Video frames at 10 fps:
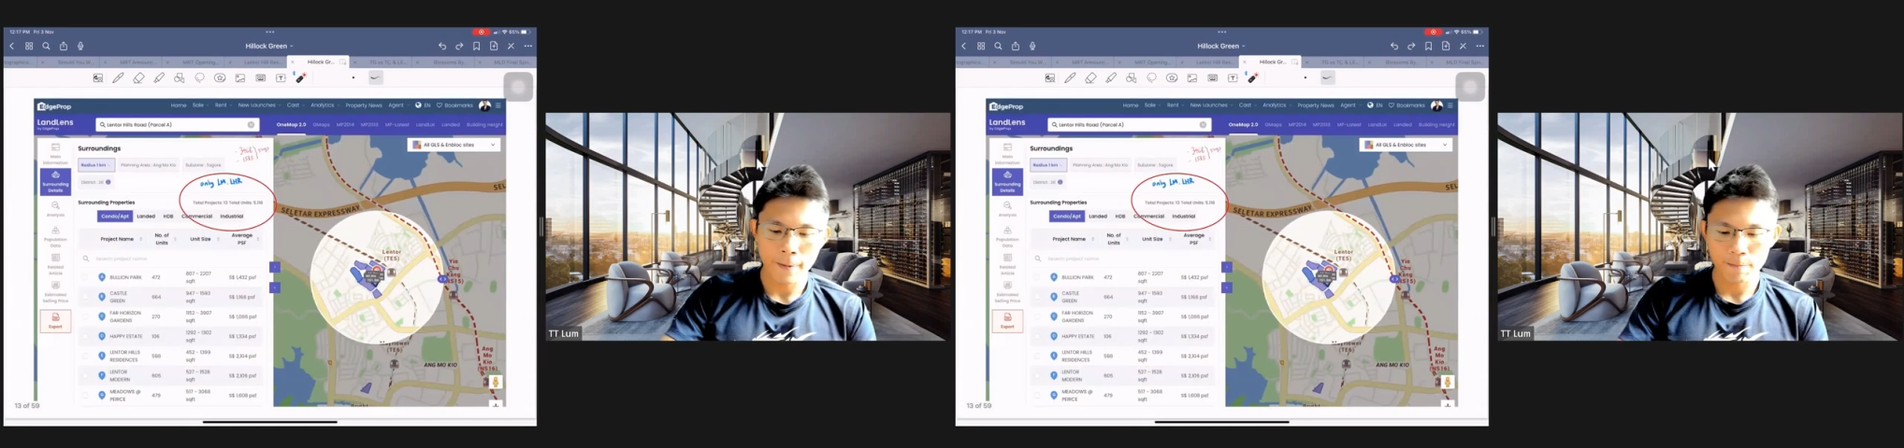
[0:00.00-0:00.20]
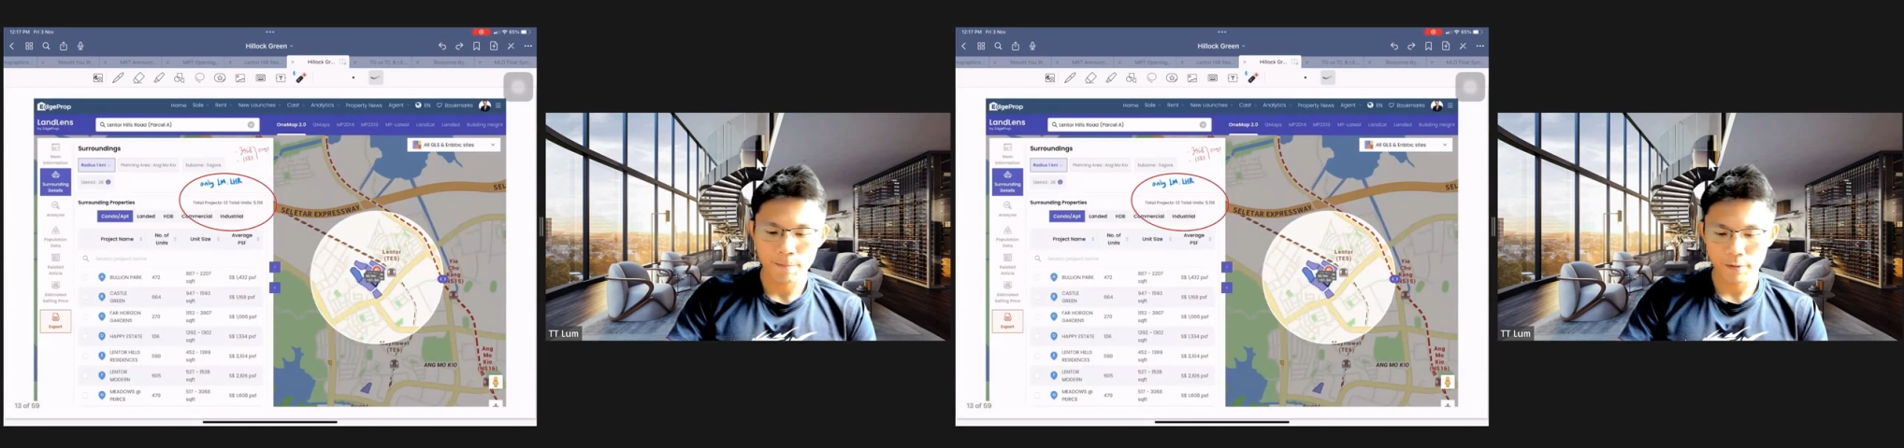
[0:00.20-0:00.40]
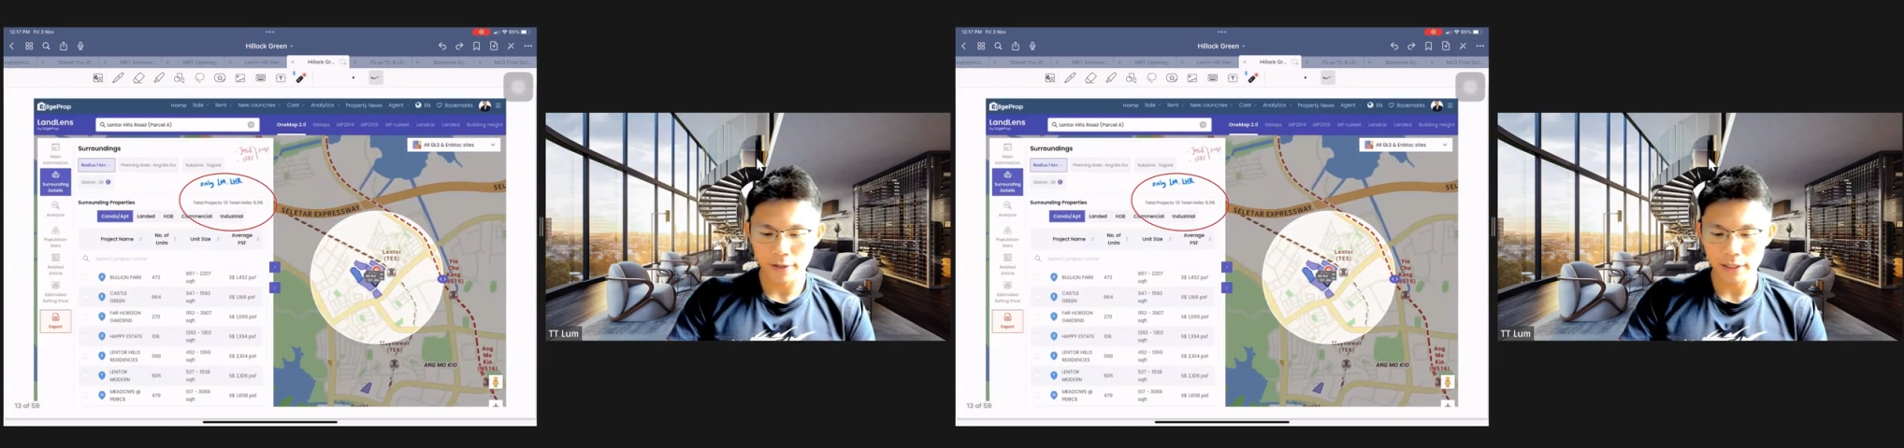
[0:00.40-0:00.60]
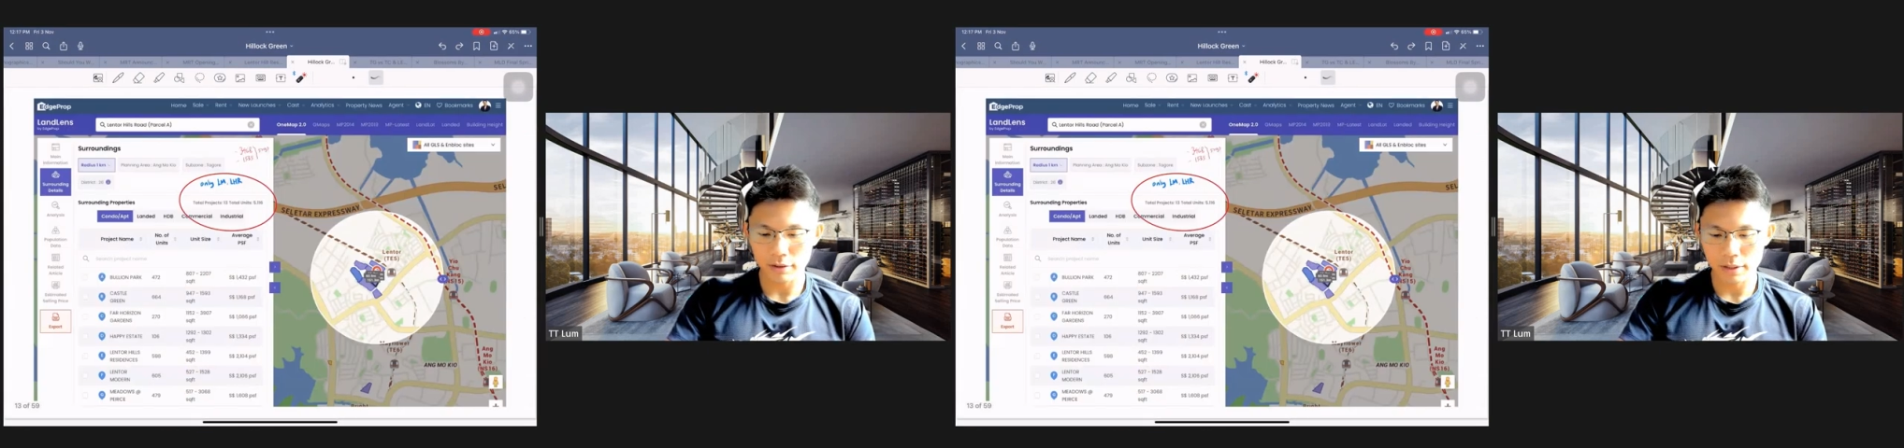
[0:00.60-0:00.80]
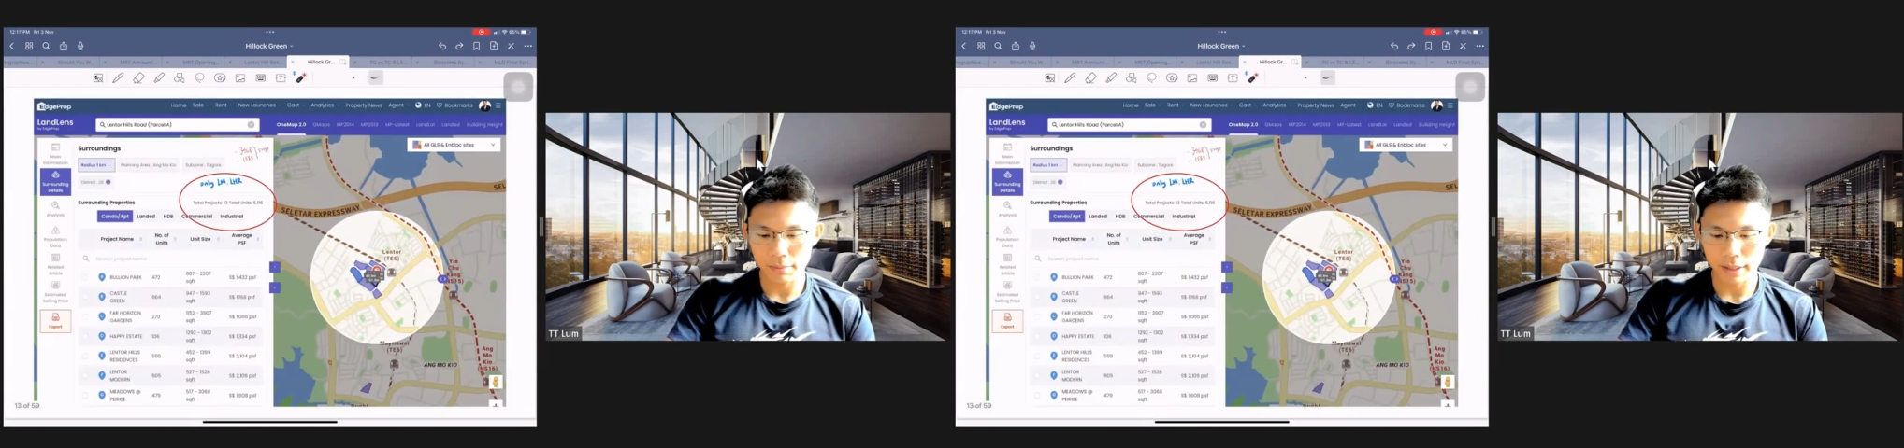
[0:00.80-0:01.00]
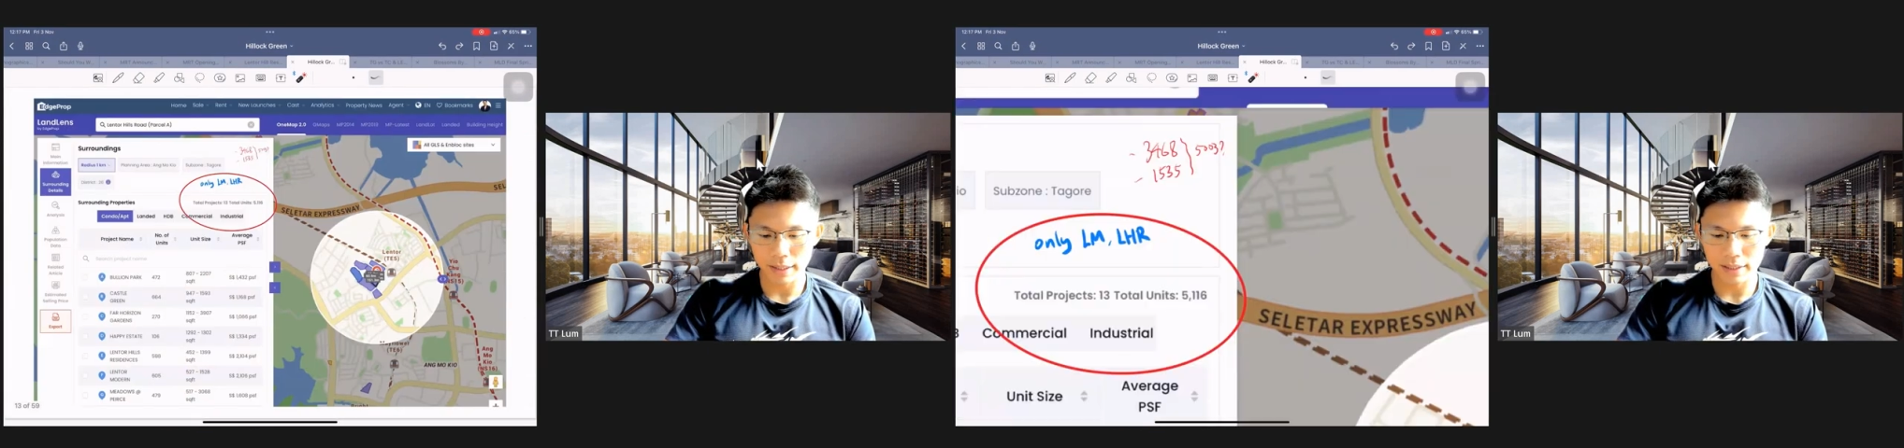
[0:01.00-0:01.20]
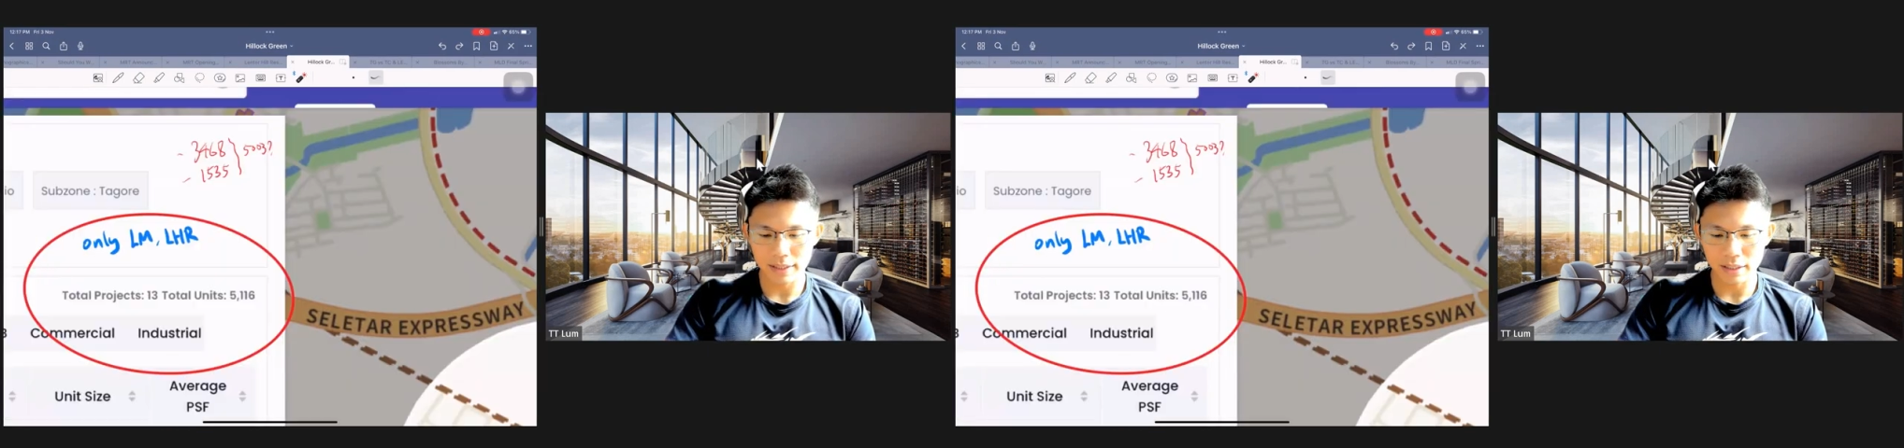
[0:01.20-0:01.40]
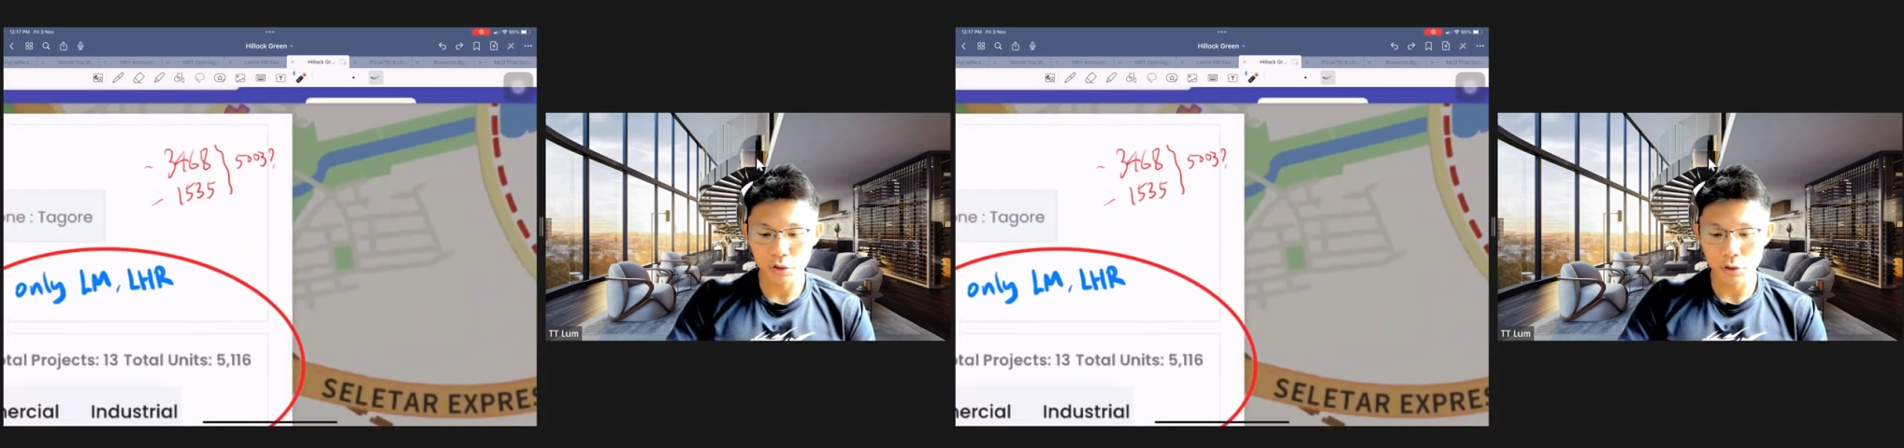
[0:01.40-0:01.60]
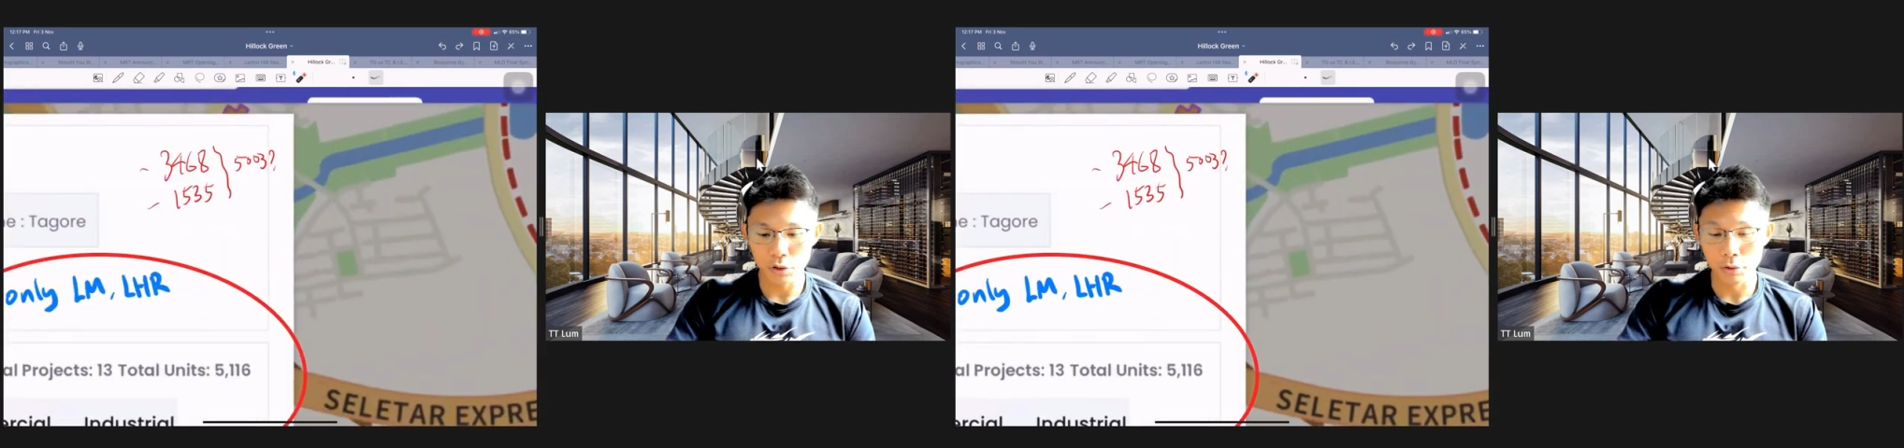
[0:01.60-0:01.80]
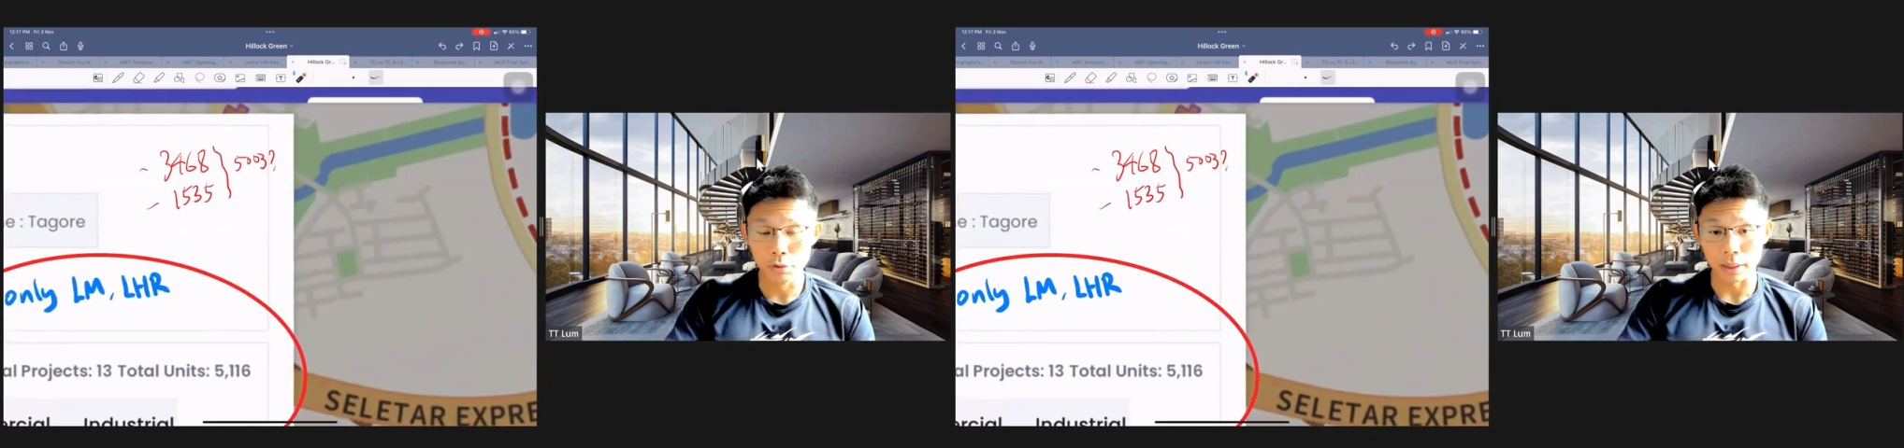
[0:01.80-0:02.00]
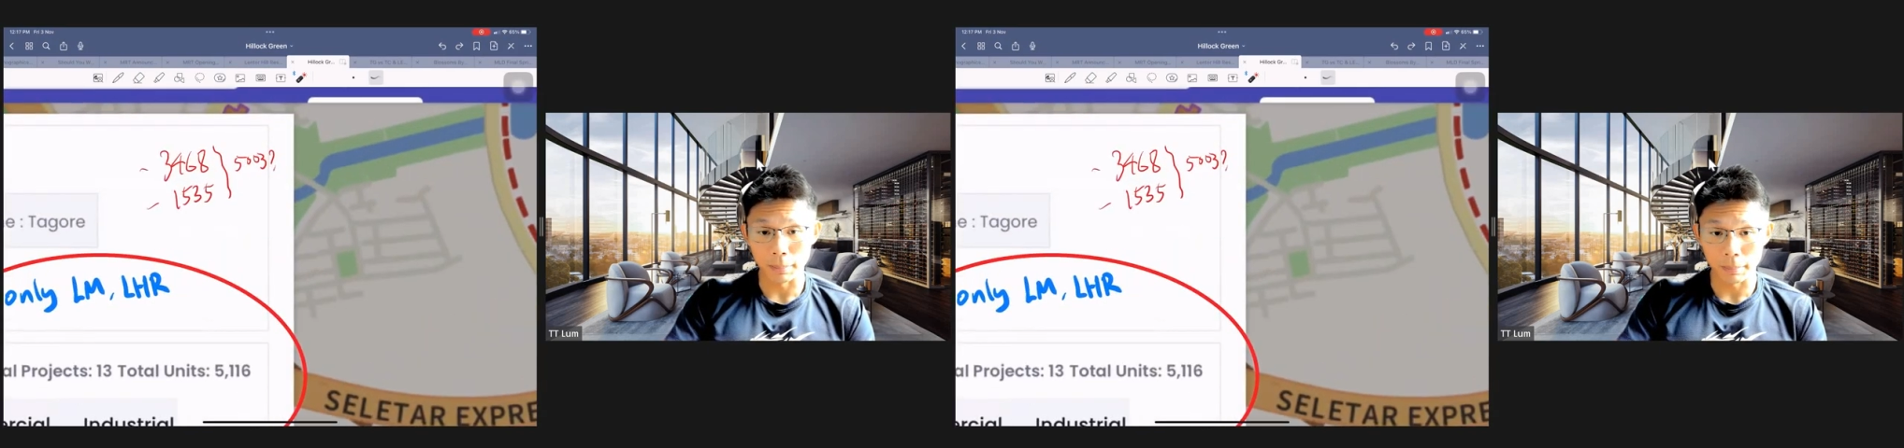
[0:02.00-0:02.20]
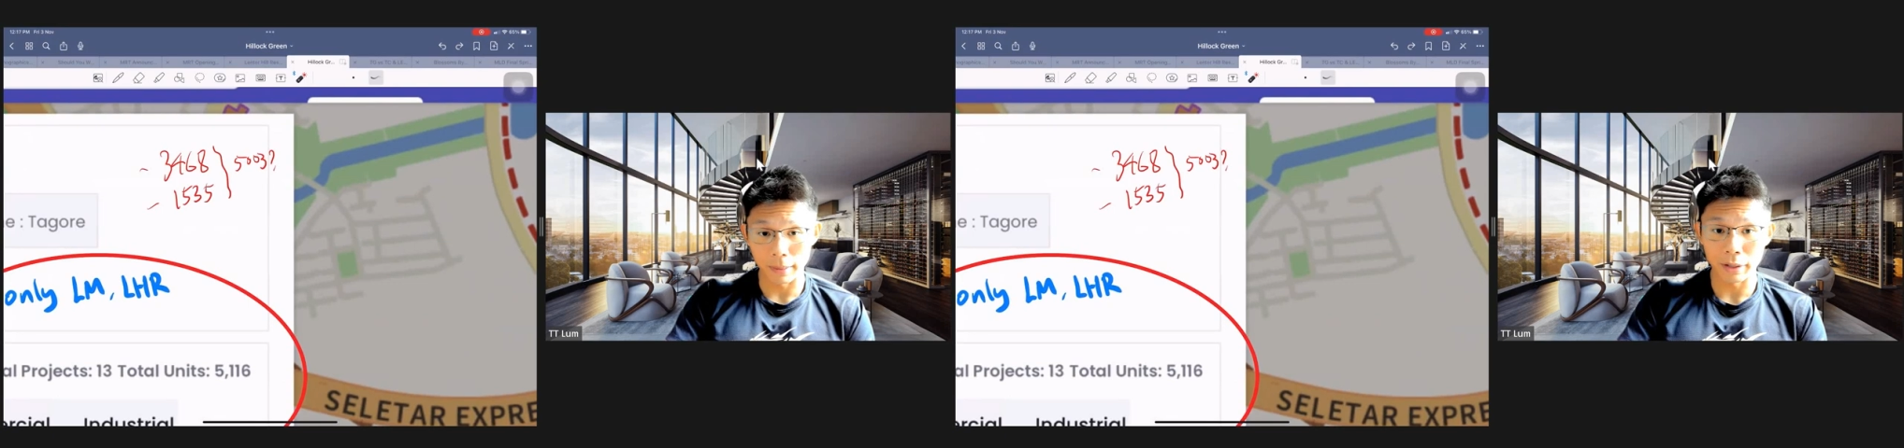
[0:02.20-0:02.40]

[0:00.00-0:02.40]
5,000 plus new supply,